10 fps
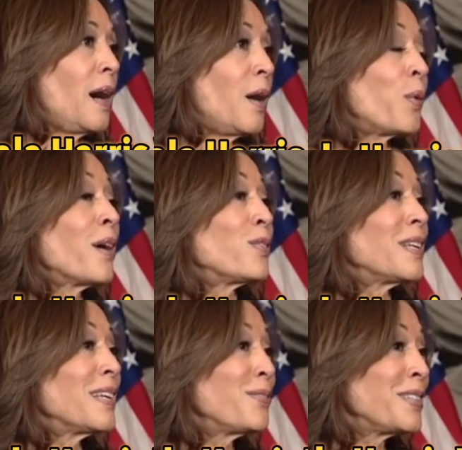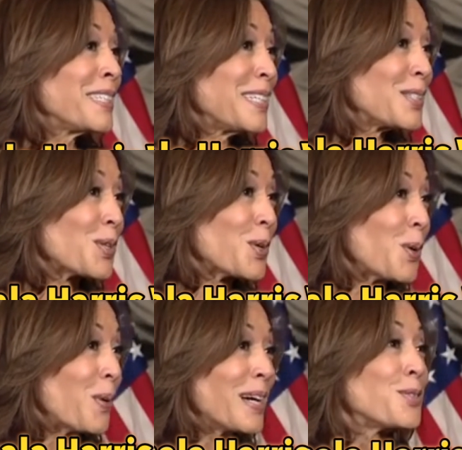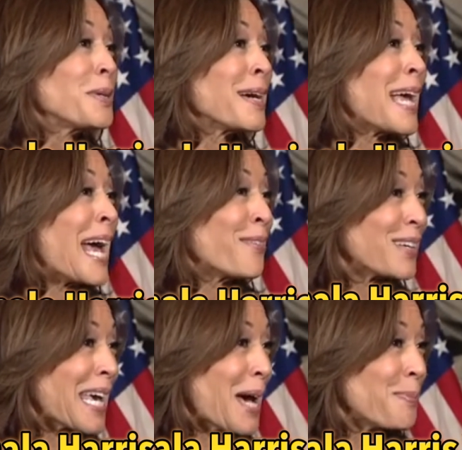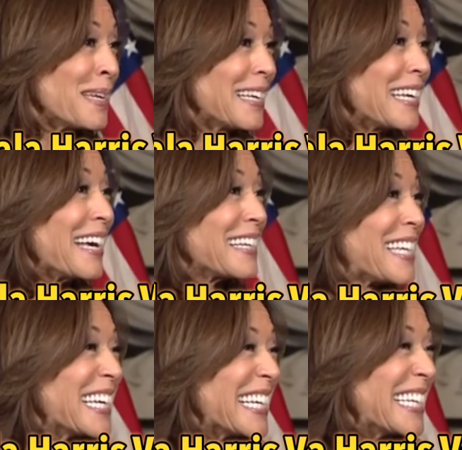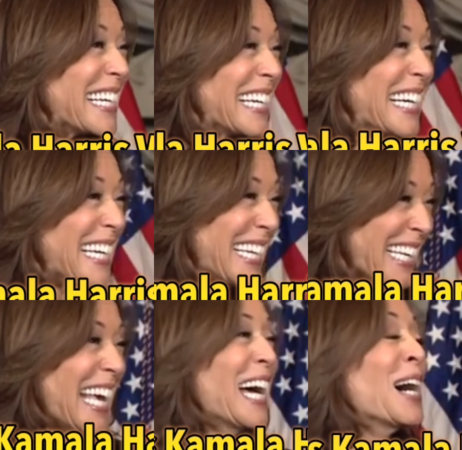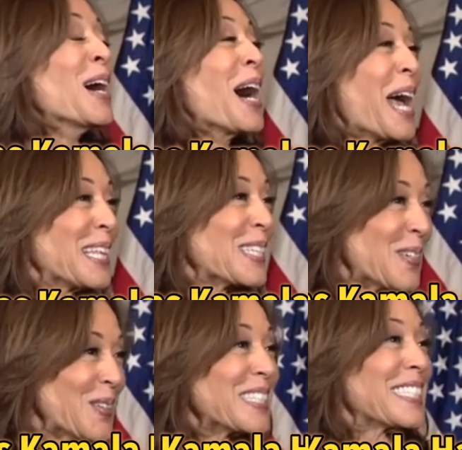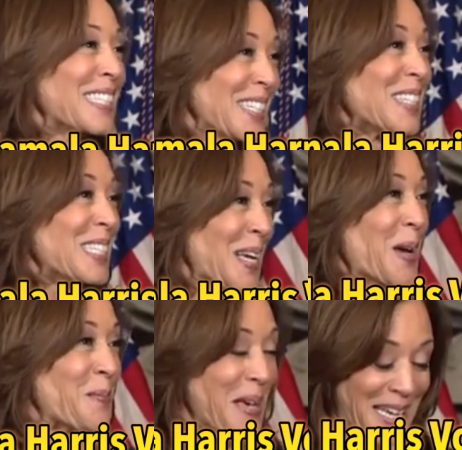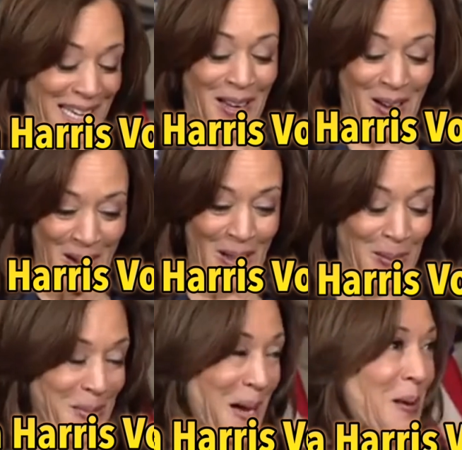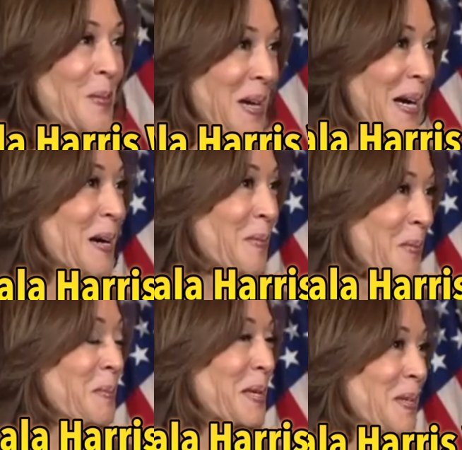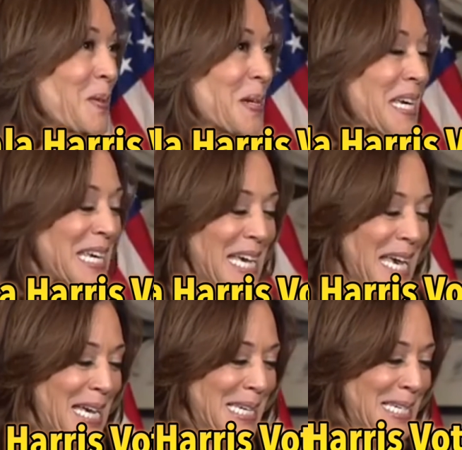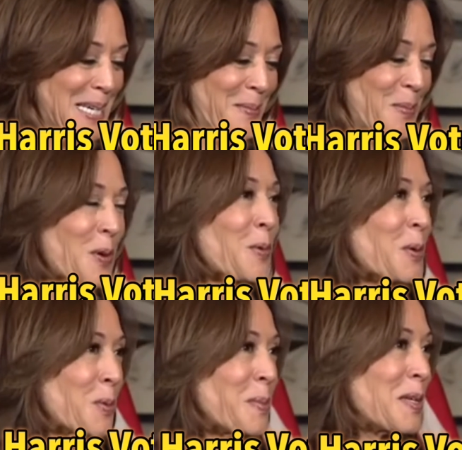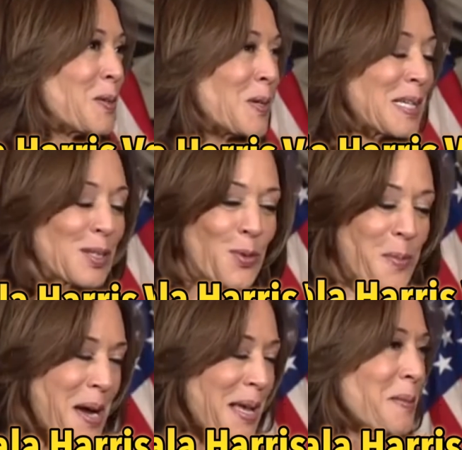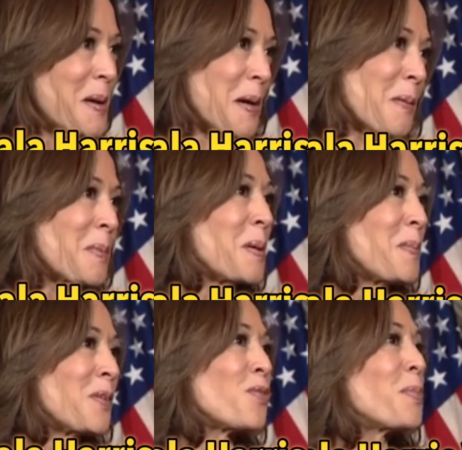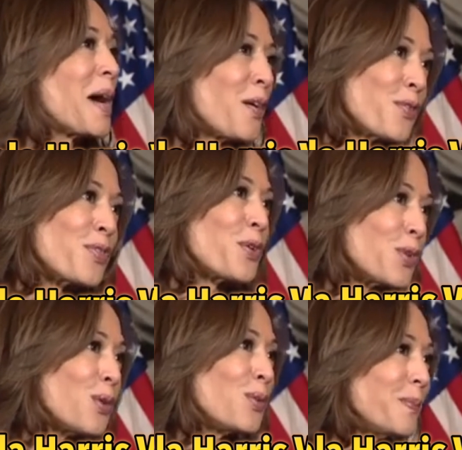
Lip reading: We have 11 days to go. I do not have a cabinet yet. And so the decisions I'm making are all about what I will be doing and what we will be doing to remind the American people of the power of their vote.